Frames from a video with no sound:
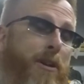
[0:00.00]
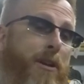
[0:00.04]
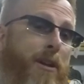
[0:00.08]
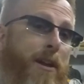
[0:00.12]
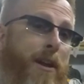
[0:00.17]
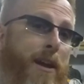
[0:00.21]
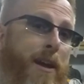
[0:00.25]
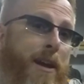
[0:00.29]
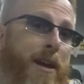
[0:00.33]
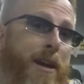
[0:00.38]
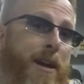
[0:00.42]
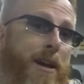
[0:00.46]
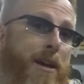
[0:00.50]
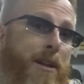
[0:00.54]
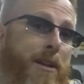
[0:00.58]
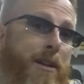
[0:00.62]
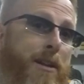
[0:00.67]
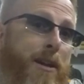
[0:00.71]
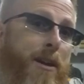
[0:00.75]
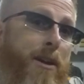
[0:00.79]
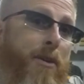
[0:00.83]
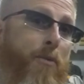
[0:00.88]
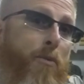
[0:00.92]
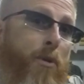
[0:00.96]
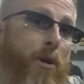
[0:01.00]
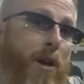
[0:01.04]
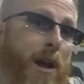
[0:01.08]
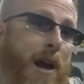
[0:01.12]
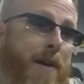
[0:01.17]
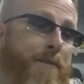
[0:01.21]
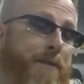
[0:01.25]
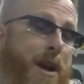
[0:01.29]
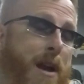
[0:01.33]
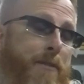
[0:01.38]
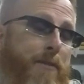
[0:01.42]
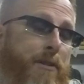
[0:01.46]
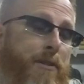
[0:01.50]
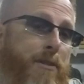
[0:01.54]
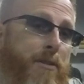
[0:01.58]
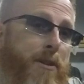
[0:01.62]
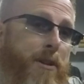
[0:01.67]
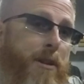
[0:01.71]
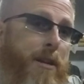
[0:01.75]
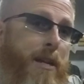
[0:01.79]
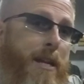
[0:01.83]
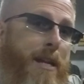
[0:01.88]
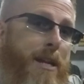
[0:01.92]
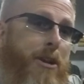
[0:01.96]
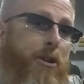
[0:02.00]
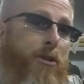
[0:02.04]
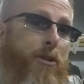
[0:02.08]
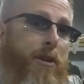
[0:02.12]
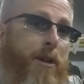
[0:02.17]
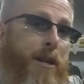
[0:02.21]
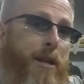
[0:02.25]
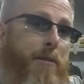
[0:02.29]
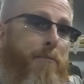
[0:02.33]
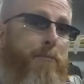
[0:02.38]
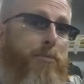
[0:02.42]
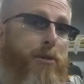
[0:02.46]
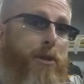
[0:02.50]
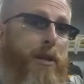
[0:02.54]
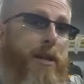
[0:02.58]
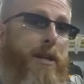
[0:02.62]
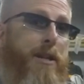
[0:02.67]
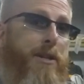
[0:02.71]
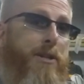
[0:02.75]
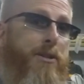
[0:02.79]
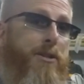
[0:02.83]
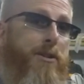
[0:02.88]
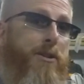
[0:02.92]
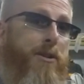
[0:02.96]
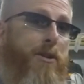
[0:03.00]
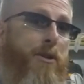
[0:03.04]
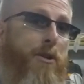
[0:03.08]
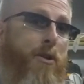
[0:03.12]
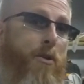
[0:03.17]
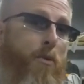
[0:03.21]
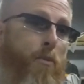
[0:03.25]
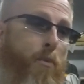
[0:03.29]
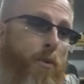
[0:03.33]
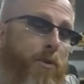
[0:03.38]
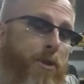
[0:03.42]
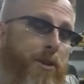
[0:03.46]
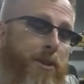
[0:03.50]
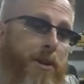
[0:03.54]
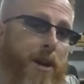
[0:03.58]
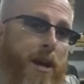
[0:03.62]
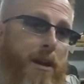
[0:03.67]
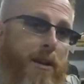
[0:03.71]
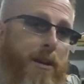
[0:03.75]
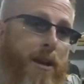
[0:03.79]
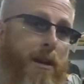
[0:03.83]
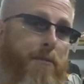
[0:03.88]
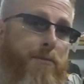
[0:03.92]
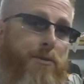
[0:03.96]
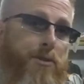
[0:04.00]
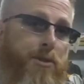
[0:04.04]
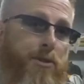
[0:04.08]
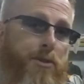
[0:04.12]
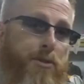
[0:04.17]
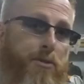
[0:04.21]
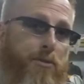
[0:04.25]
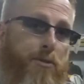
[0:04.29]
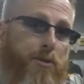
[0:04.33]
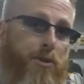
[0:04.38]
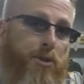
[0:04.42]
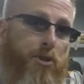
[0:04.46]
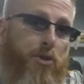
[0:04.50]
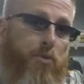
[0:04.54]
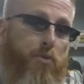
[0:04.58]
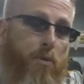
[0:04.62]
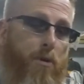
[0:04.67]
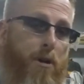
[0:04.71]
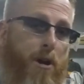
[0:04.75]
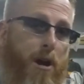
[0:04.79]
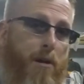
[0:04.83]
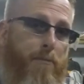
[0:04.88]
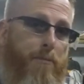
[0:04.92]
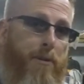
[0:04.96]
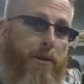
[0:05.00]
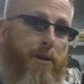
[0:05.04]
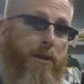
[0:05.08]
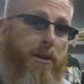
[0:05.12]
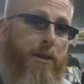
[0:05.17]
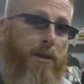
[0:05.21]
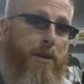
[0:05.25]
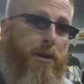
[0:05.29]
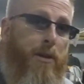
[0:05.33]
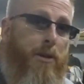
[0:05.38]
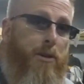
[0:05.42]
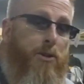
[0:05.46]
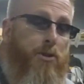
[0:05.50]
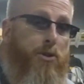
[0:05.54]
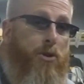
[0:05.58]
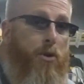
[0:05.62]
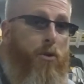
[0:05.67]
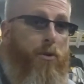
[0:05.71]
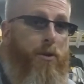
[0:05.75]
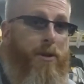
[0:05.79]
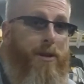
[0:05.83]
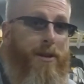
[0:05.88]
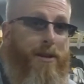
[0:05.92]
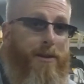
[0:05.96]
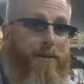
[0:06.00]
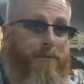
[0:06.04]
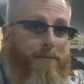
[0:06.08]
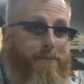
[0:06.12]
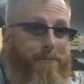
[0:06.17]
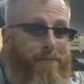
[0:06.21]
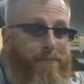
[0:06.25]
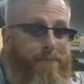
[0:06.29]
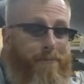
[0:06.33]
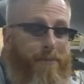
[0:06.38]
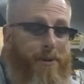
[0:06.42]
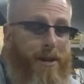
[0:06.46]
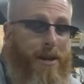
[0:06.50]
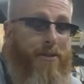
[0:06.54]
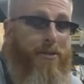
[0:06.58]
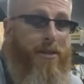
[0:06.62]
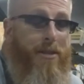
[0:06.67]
and we'll have everything here in place when the time comes to do the swap. So in the